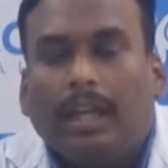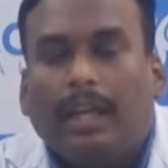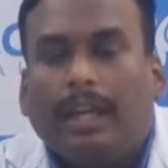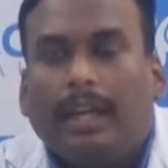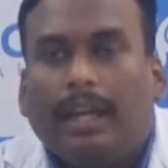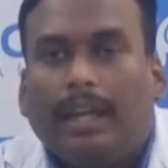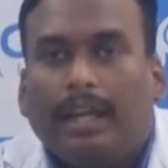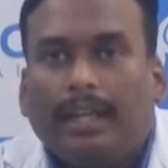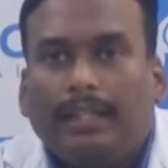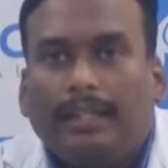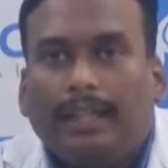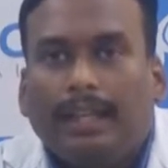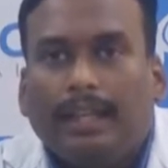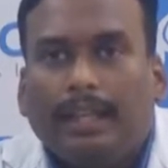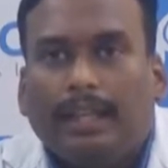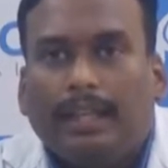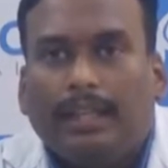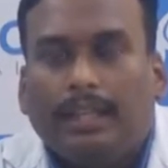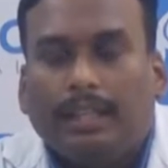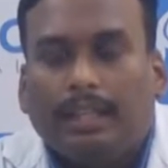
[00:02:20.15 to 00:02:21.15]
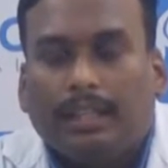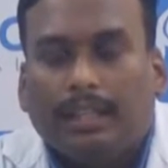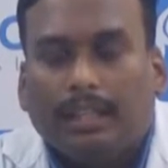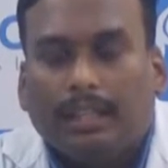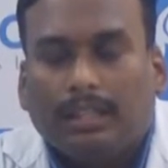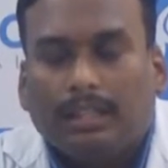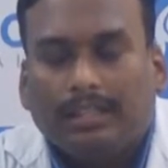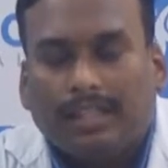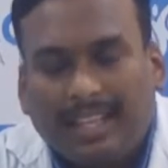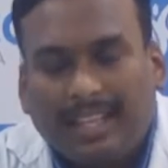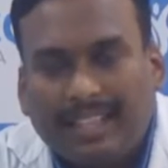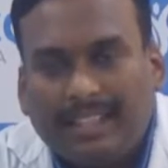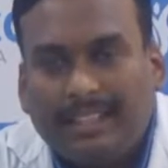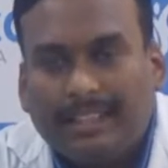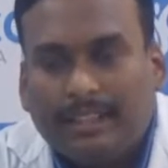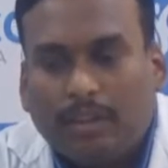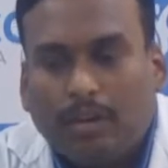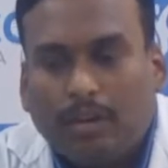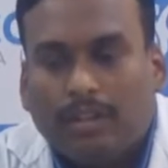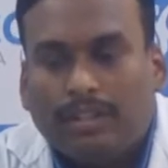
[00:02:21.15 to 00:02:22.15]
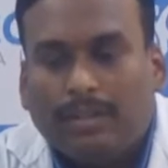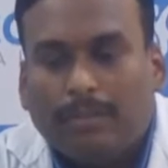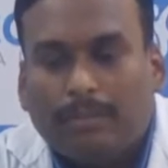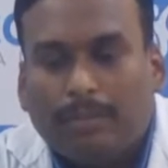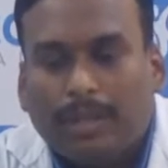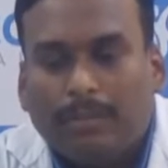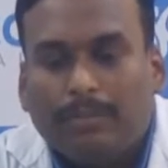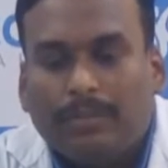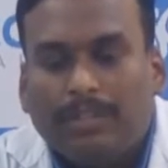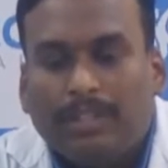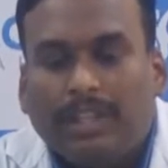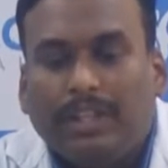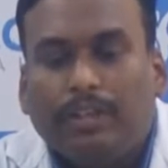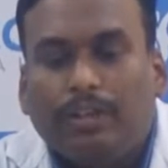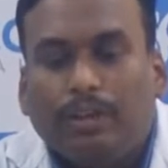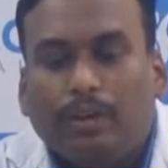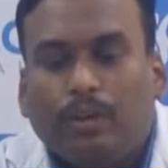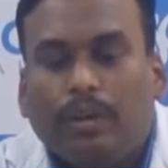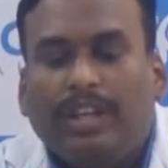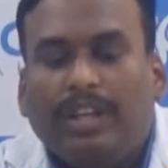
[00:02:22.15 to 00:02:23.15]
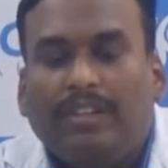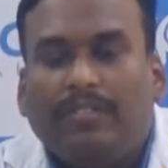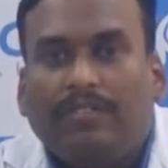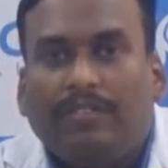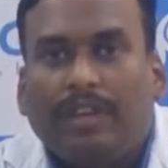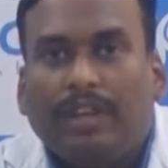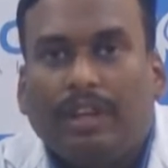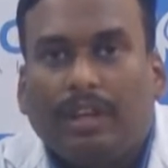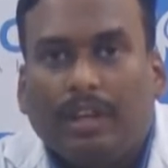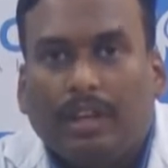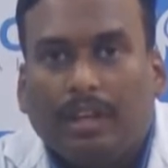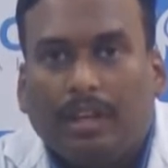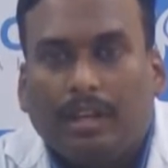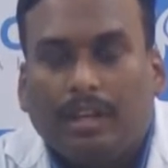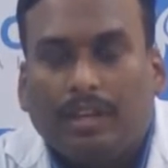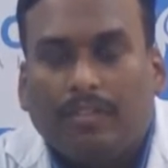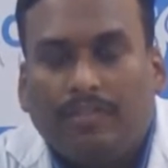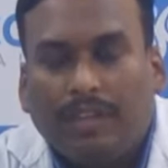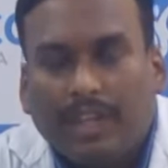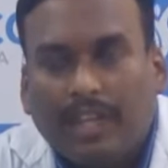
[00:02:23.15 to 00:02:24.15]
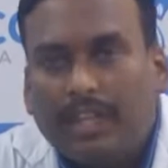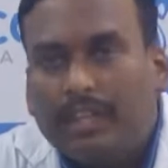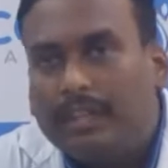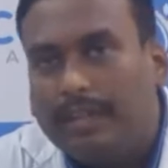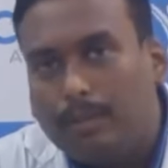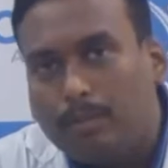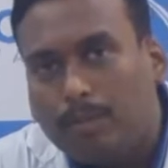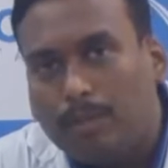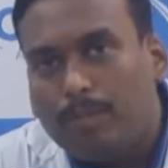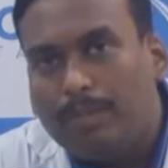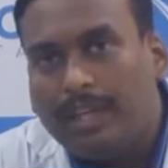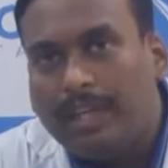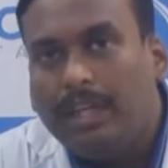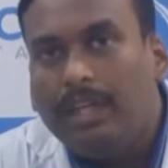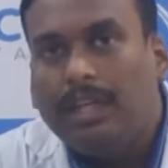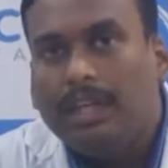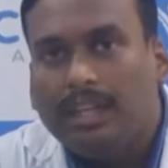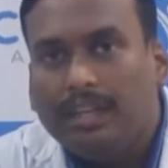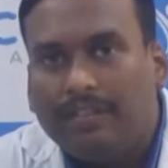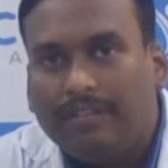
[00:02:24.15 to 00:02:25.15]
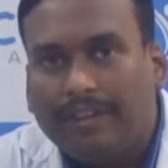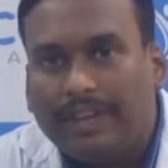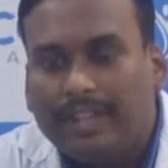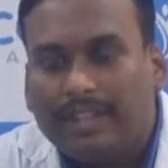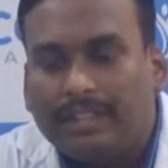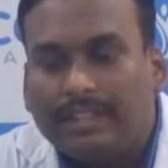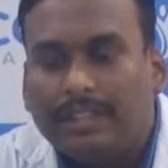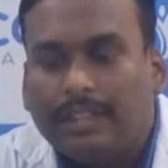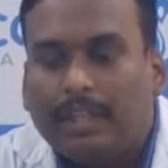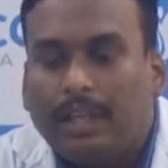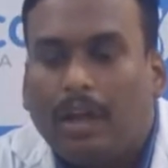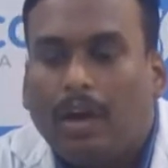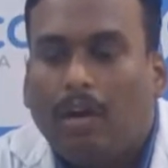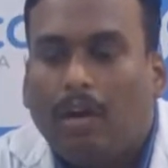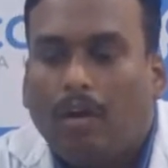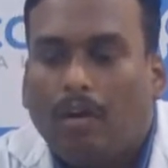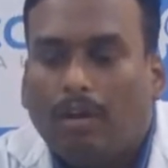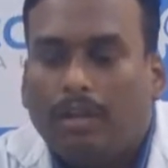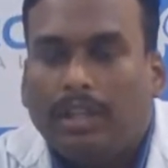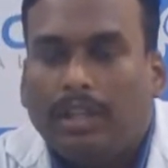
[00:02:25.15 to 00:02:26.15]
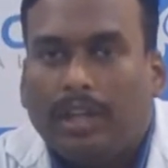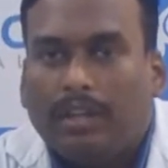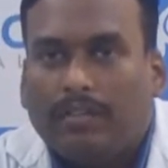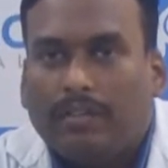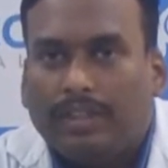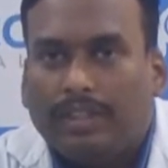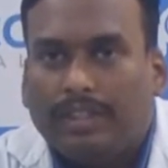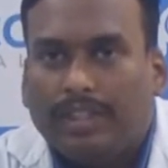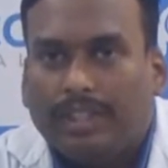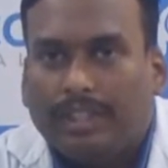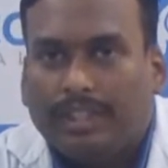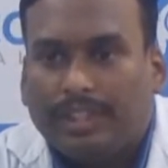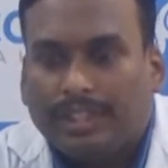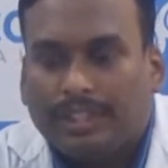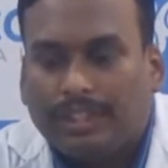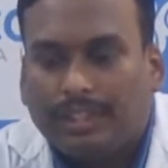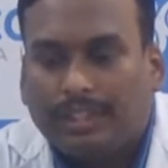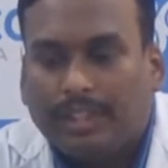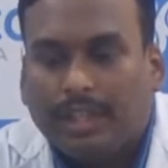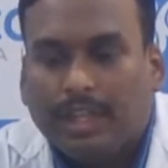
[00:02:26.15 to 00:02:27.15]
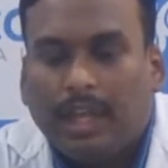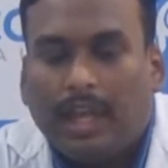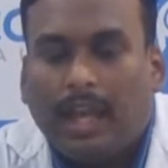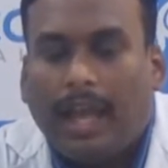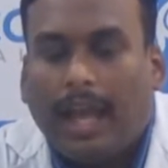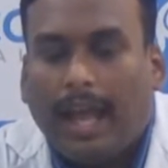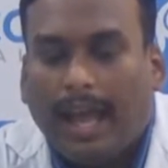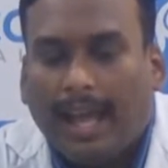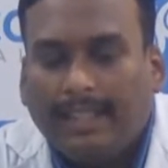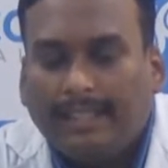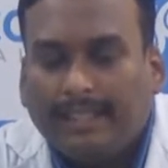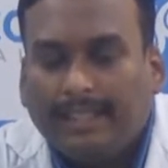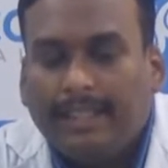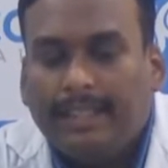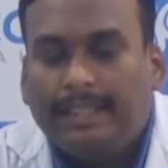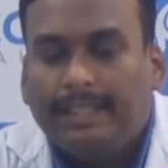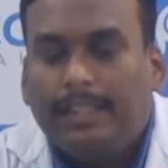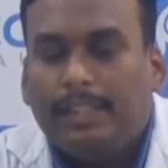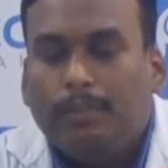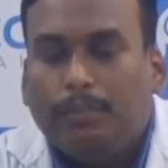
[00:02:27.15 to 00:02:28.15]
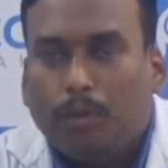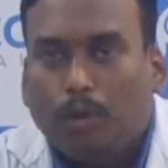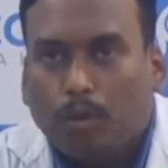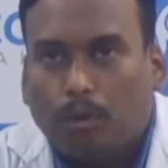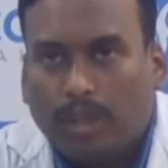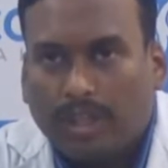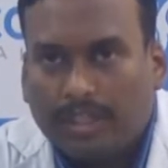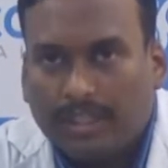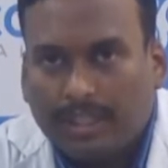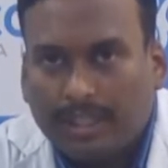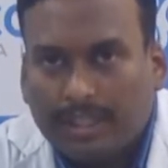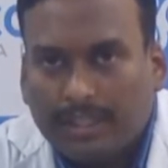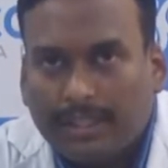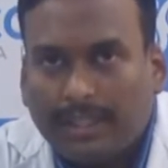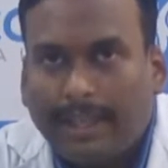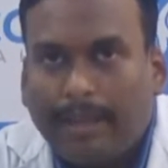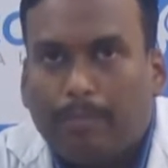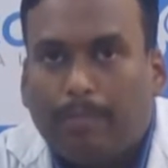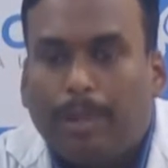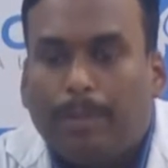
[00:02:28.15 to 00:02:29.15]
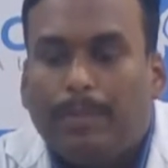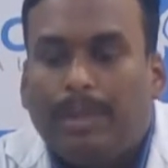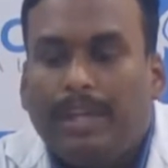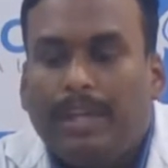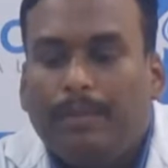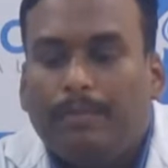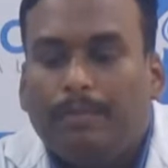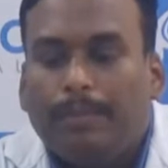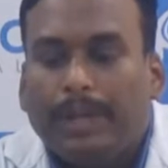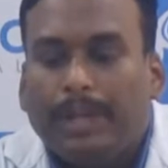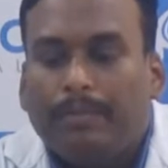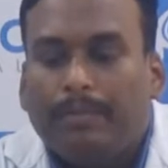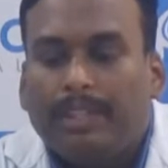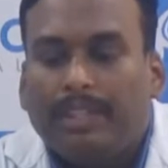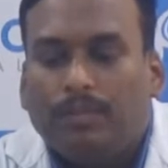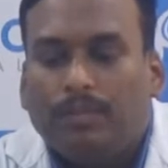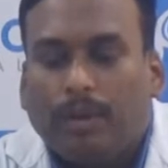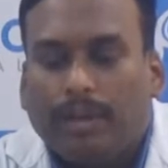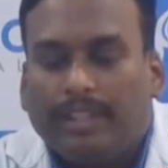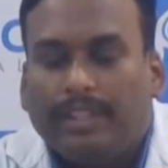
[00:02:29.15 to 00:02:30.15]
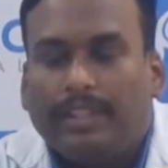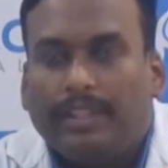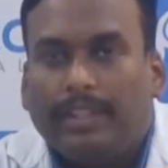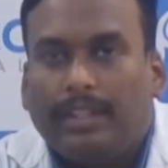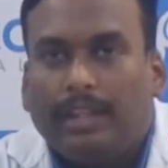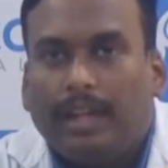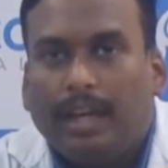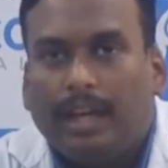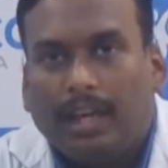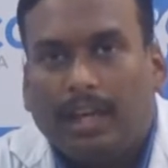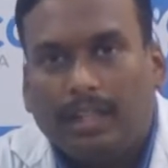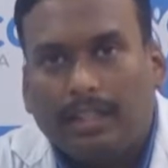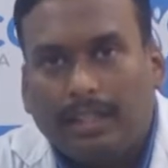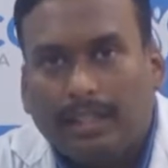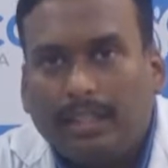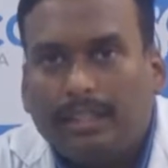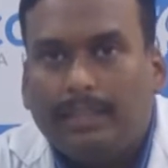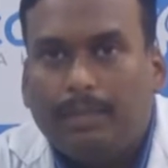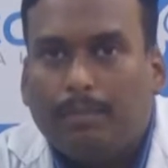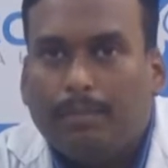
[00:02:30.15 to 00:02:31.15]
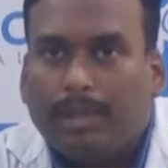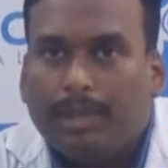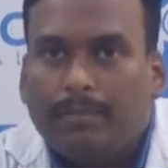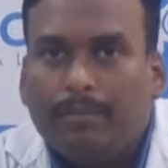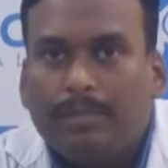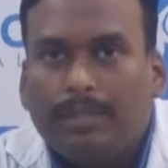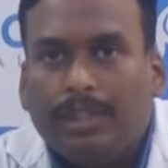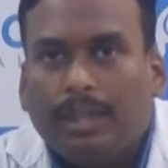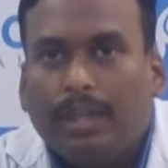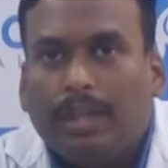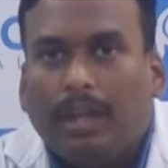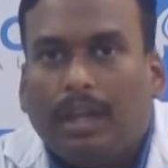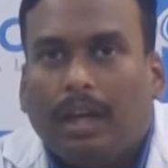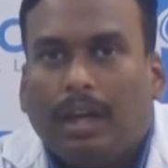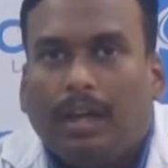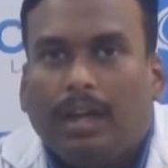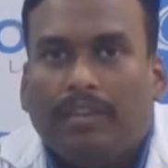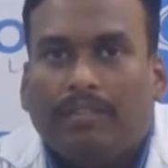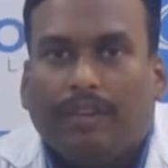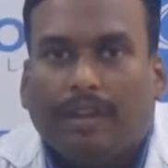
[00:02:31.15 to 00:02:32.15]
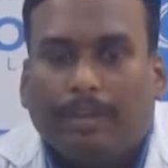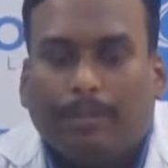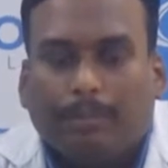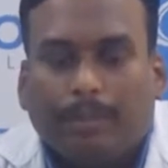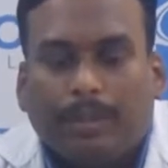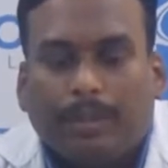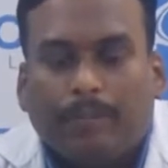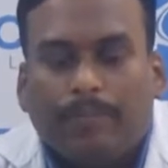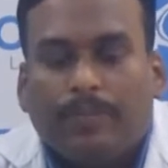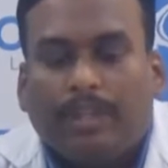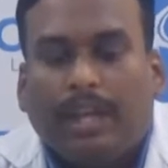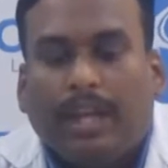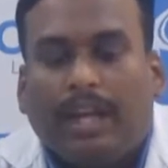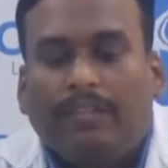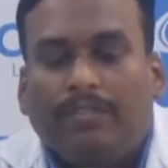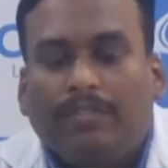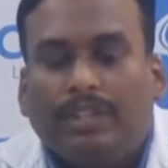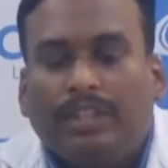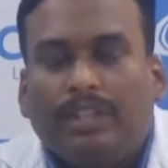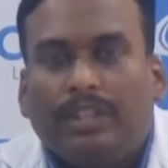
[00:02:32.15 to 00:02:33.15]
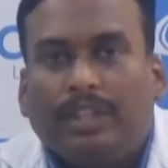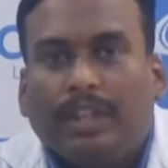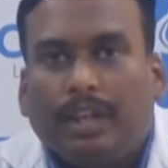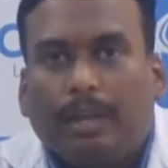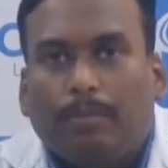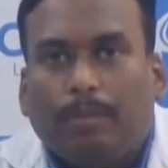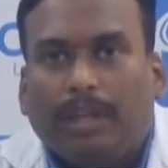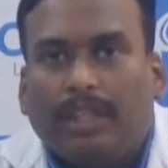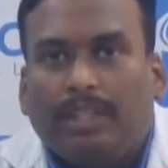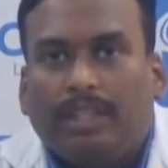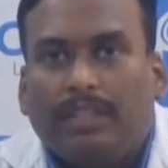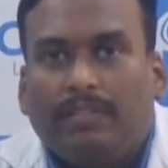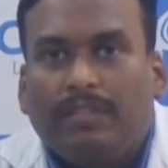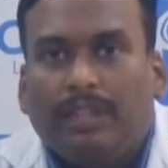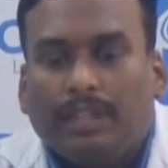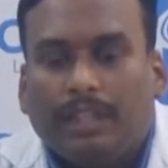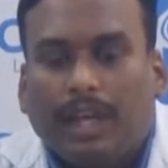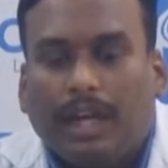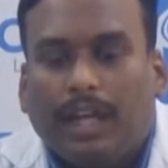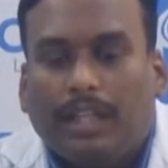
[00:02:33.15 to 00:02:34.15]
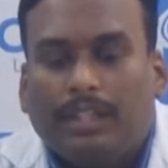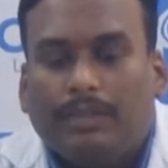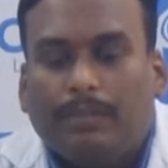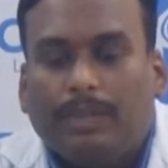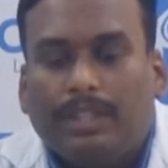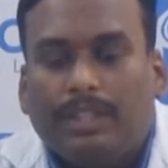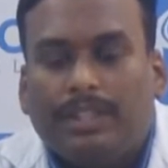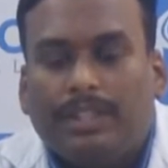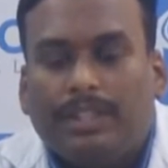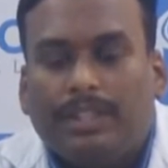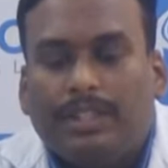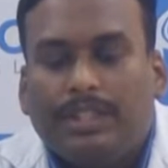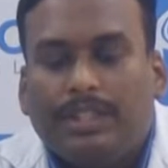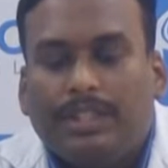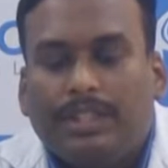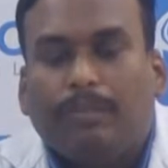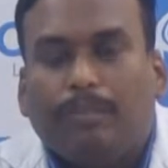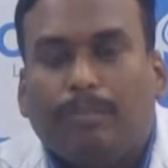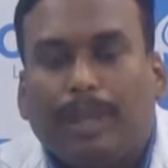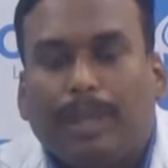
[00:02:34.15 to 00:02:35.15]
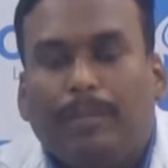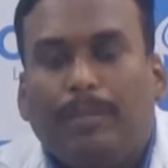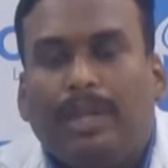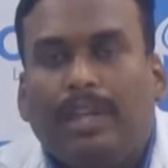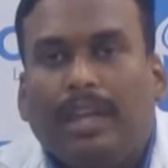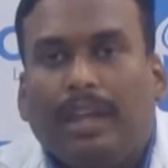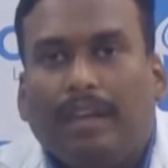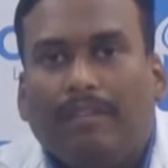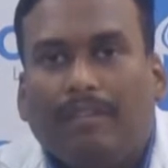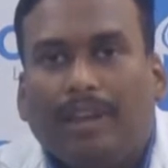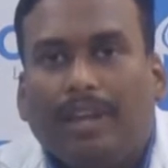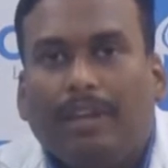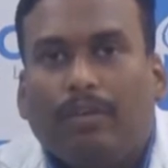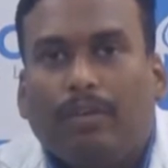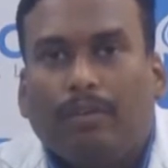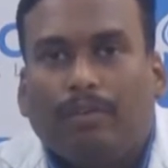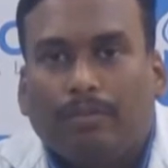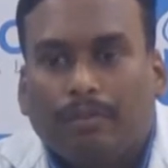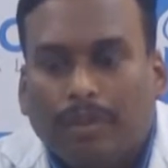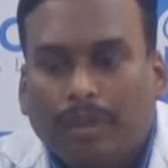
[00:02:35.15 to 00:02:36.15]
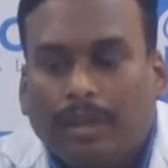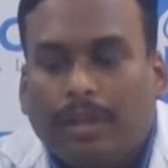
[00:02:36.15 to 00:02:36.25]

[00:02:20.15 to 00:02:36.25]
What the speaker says: Early signs or symptoms include difficult remembering events or conversations. As the disease progresses, memory impairments worsen and other symptoms develop. At first, a person with Alzheimer's disease may be aware of